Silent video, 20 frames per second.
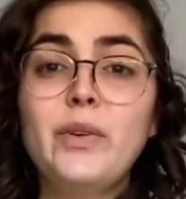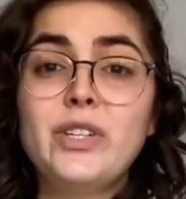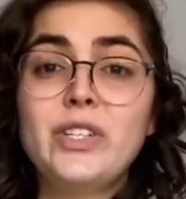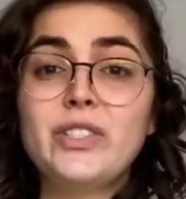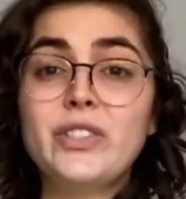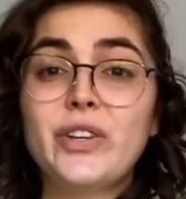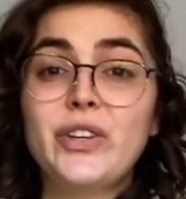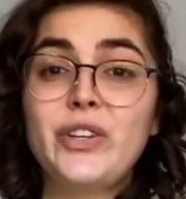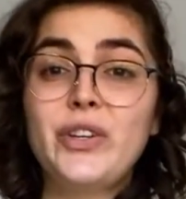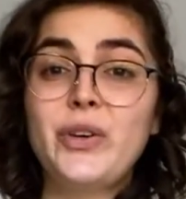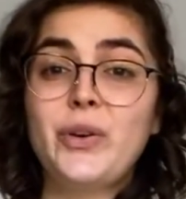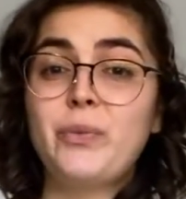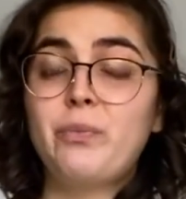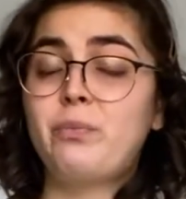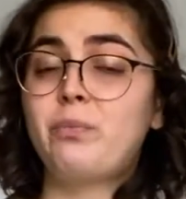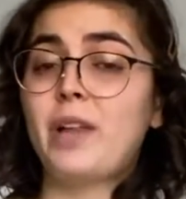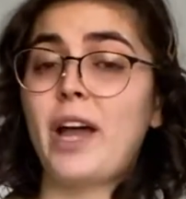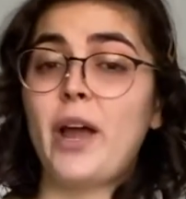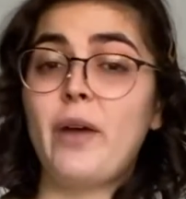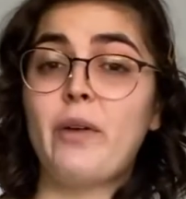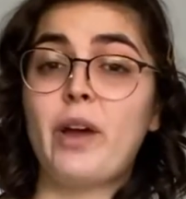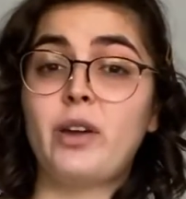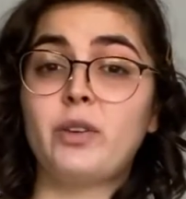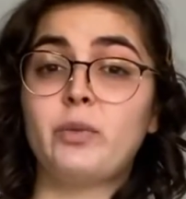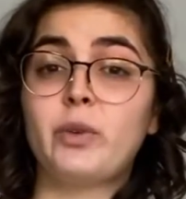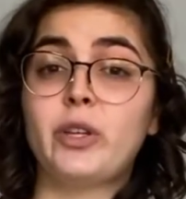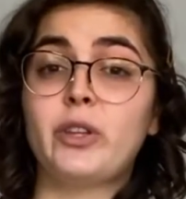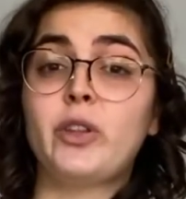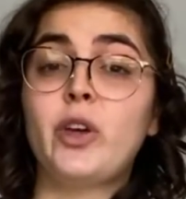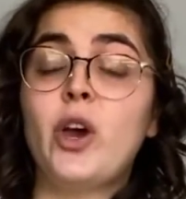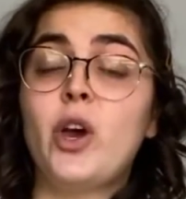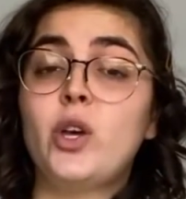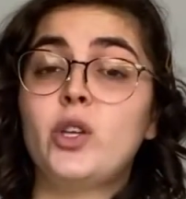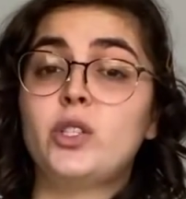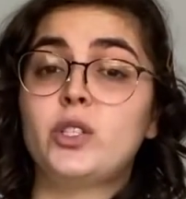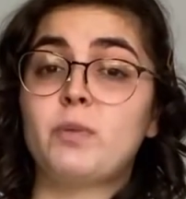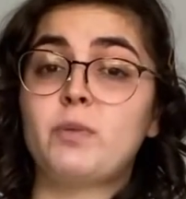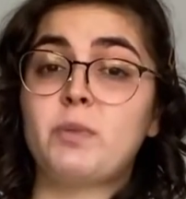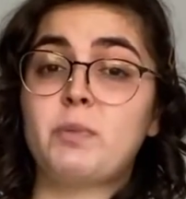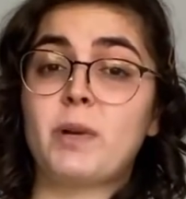we're just going to play around with
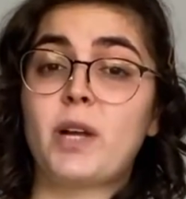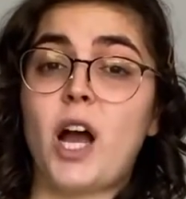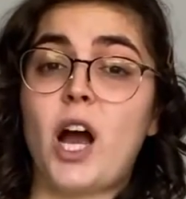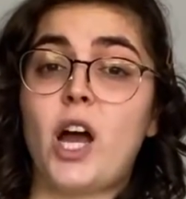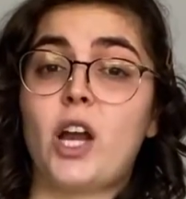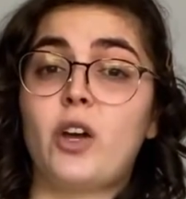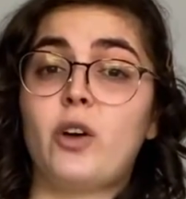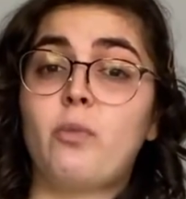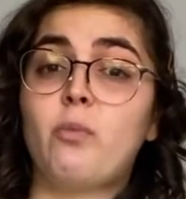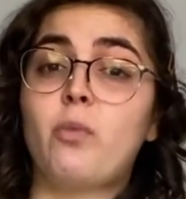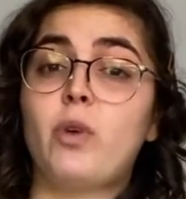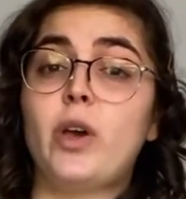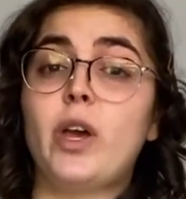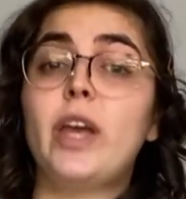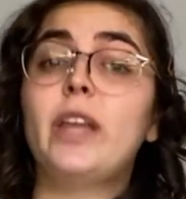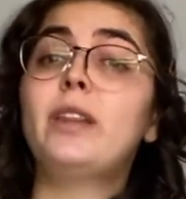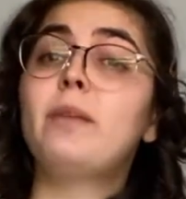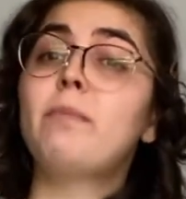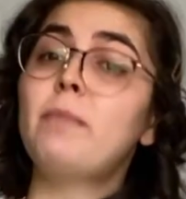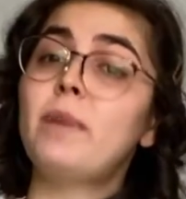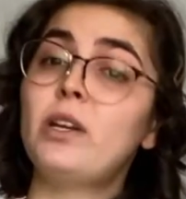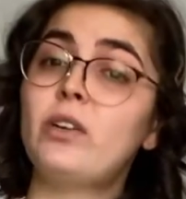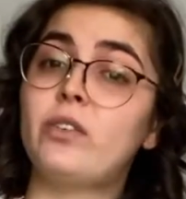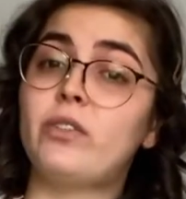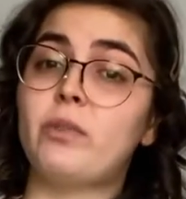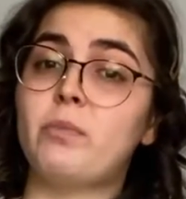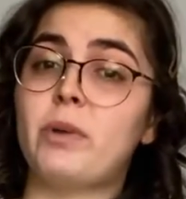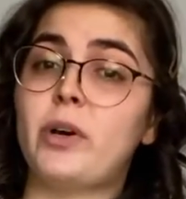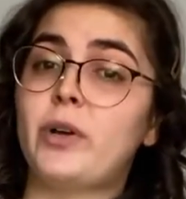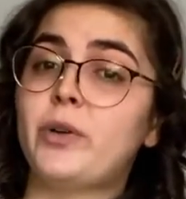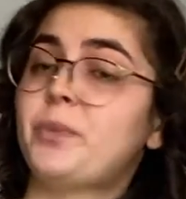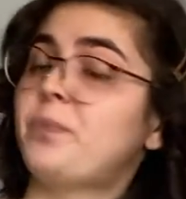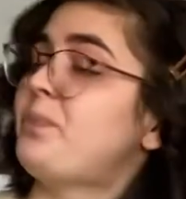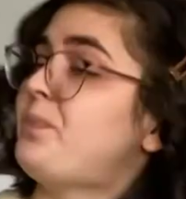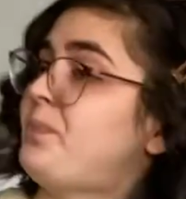some spiccato in the middle of the bow.